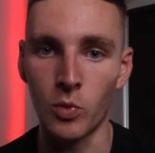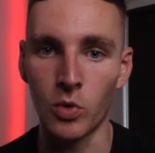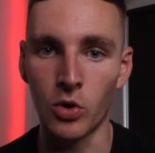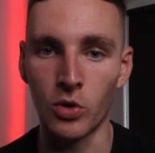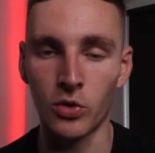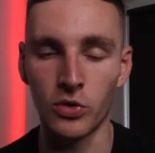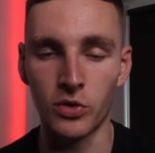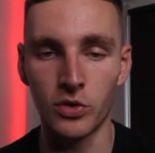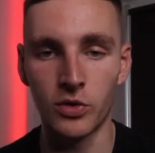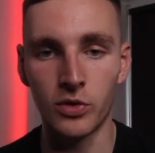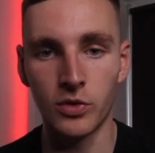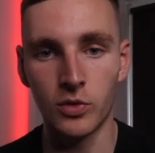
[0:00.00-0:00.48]

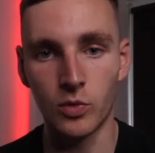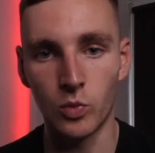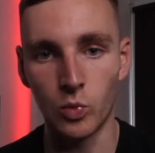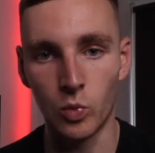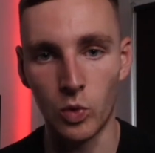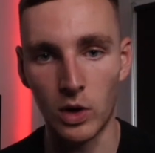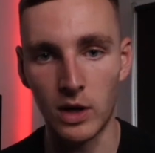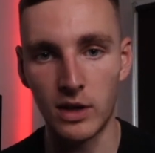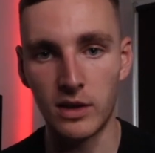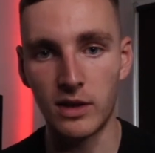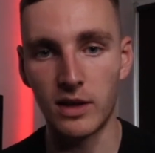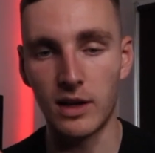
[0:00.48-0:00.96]
one
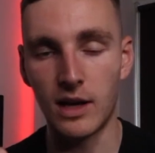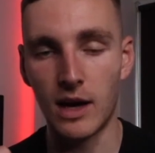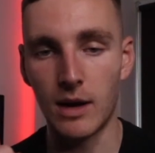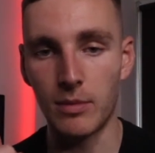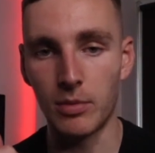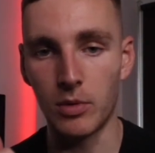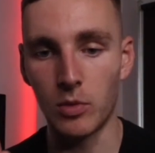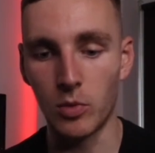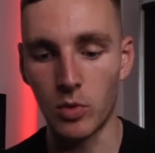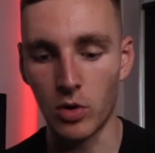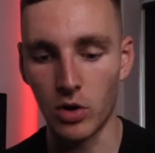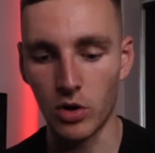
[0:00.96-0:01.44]
with the
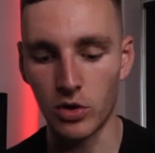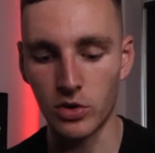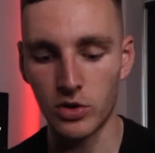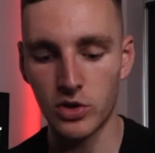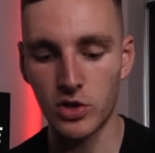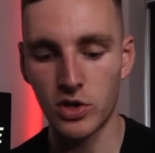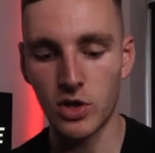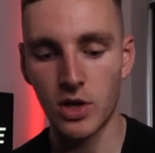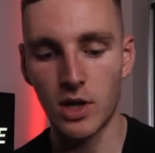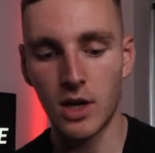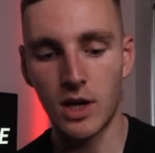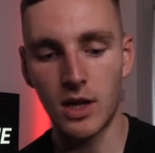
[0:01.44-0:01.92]
Apple
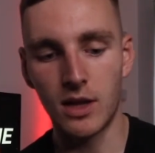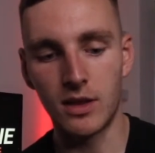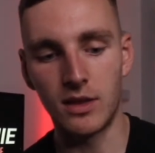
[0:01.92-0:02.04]
Watch.